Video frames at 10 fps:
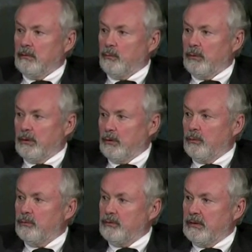We
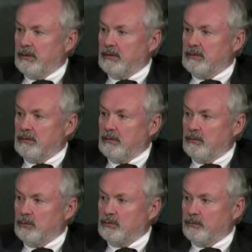know that in
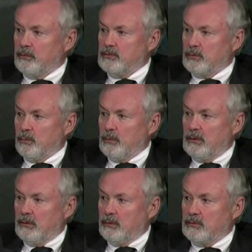those first 3
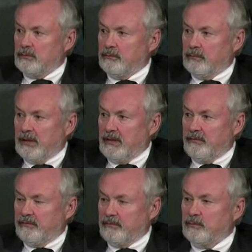years of
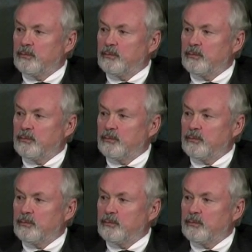life